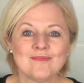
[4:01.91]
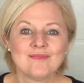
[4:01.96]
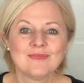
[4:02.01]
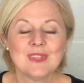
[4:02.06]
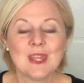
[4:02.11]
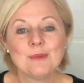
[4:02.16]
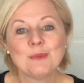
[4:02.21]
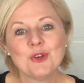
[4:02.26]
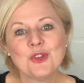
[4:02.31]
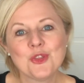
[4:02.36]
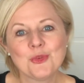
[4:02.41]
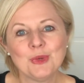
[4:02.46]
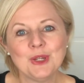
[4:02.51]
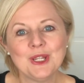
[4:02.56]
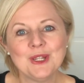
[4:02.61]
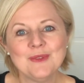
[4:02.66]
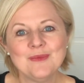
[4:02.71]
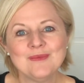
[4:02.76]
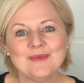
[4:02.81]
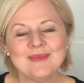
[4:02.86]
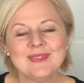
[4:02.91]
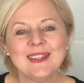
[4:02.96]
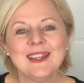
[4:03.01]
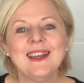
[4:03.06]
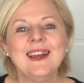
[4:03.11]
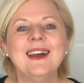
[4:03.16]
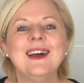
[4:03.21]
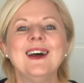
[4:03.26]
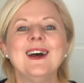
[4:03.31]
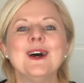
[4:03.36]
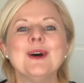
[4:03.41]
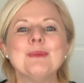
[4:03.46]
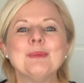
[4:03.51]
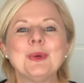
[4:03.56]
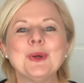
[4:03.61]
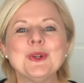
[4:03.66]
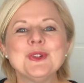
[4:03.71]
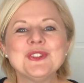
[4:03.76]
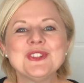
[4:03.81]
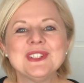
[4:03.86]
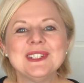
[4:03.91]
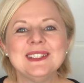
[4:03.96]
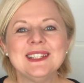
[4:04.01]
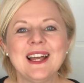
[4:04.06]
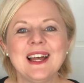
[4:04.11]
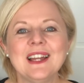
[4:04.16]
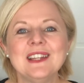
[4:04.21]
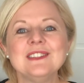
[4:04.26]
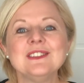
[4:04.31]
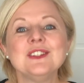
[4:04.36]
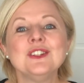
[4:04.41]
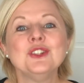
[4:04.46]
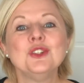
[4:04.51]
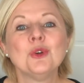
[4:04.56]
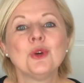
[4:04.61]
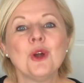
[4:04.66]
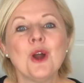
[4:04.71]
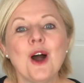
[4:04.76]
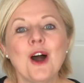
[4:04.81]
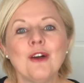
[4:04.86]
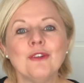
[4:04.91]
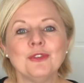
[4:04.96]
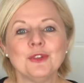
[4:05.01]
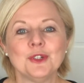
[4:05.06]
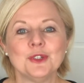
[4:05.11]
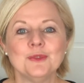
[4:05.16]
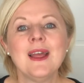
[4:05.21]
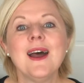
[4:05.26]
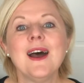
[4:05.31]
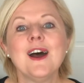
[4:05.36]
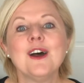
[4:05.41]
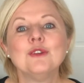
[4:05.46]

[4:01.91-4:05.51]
Number 3, personalize your offer.